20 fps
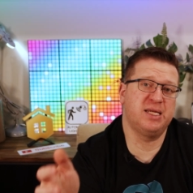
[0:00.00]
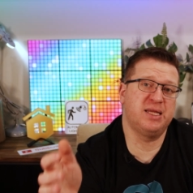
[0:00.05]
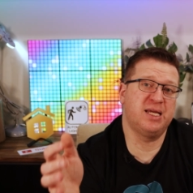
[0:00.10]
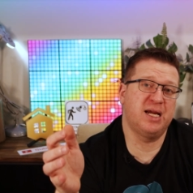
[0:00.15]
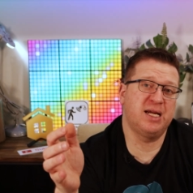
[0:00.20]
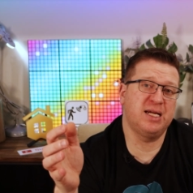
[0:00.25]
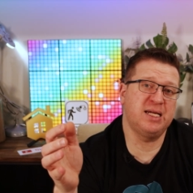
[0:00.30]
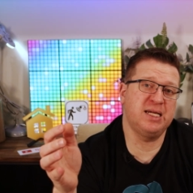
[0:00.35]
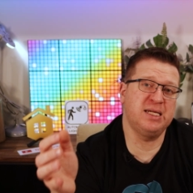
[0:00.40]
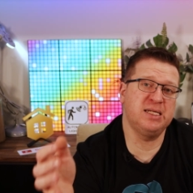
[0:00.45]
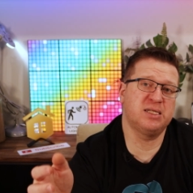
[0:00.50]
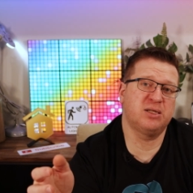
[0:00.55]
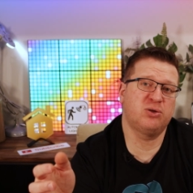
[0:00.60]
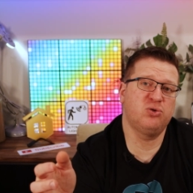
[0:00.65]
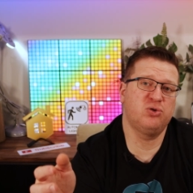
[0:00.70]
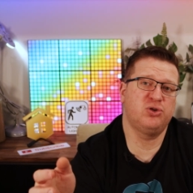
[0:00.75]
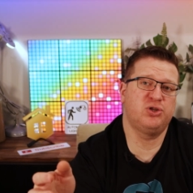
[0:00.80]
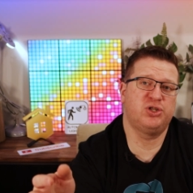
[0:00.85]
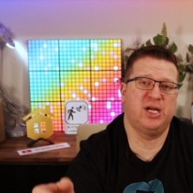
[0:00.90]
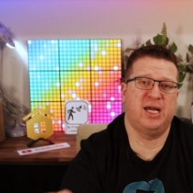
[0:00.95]
there is a
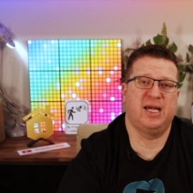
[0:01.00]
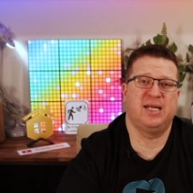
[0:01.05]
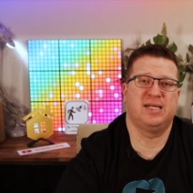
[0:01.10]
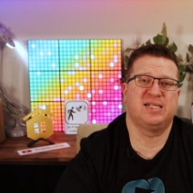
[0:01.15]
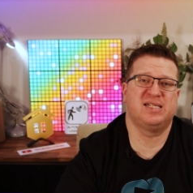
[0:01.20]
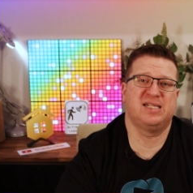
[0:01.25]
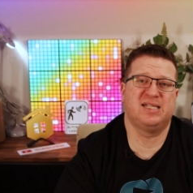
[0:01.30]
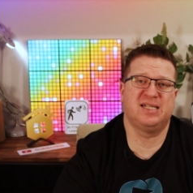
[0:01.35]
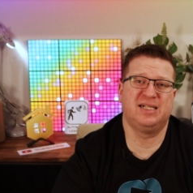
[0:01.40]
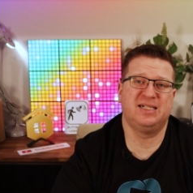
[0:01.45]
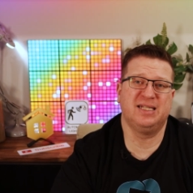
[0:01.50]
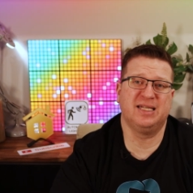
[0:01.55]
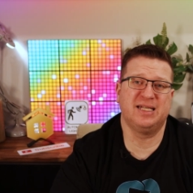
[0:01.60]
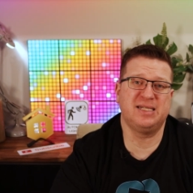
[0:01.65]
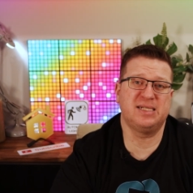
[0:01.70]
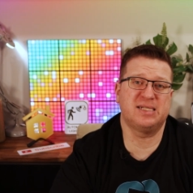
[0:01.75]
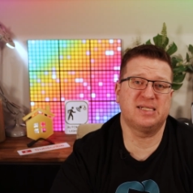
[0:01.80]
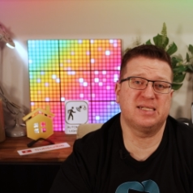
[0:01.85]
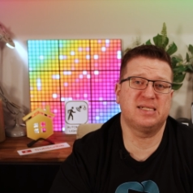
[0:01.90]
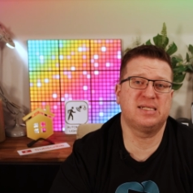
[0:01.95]
good chance that at
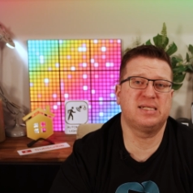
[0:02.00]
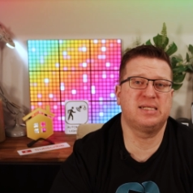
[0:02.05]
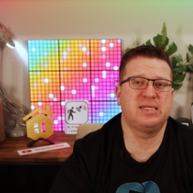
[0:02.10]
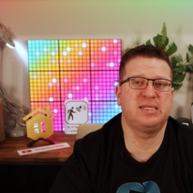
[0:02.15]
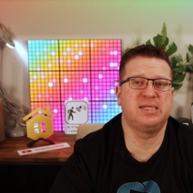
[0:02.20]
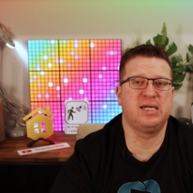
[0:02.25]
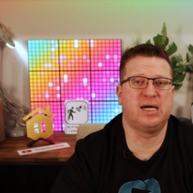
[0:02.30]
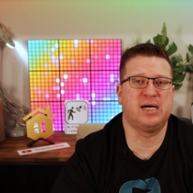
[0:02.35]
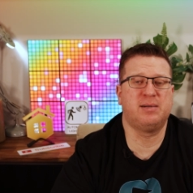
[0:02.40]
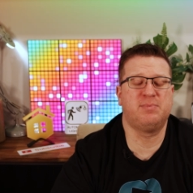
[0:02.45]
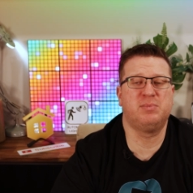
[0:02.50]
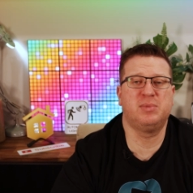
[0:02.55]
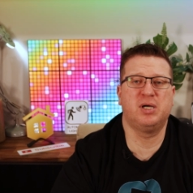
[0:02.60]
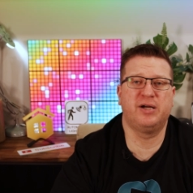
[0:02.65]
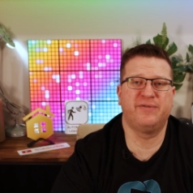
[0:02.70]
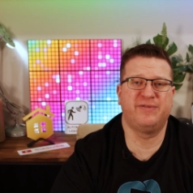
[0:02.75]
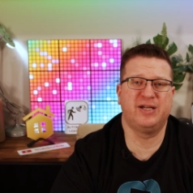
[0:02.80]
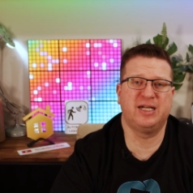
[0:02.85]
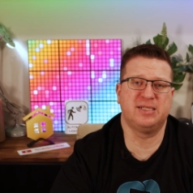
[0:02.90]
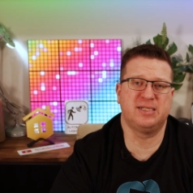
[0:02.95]
least some
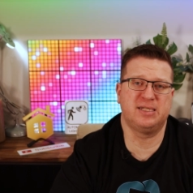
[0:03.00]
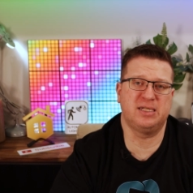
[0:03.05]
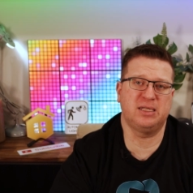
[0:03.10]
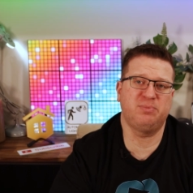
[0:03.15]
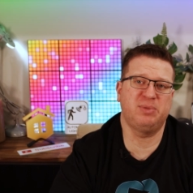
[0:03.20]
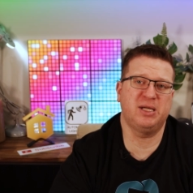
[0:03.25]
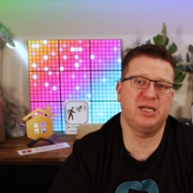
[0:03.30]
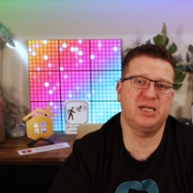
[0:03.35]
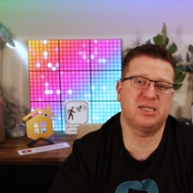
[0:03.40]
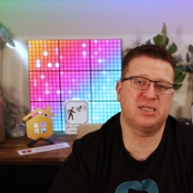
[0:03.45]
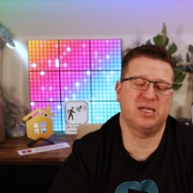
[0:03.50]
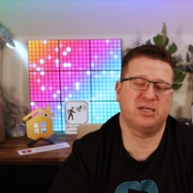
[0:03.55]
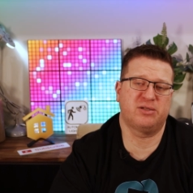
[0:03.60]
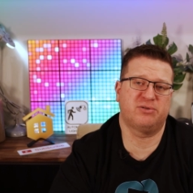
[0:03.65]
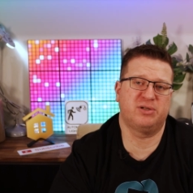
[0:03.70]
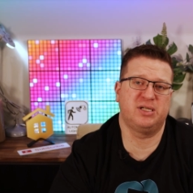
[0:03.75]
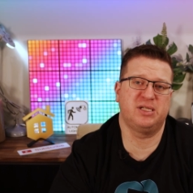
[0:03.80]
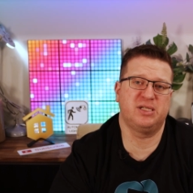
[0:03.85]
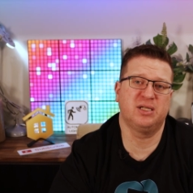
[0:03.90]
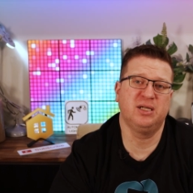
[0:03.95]
of our Zigbee
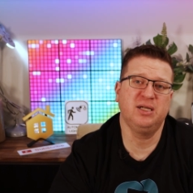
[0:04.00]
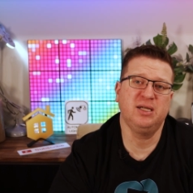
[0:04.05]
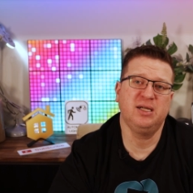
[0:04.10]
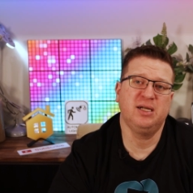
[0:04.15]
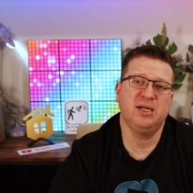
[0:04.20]
accessories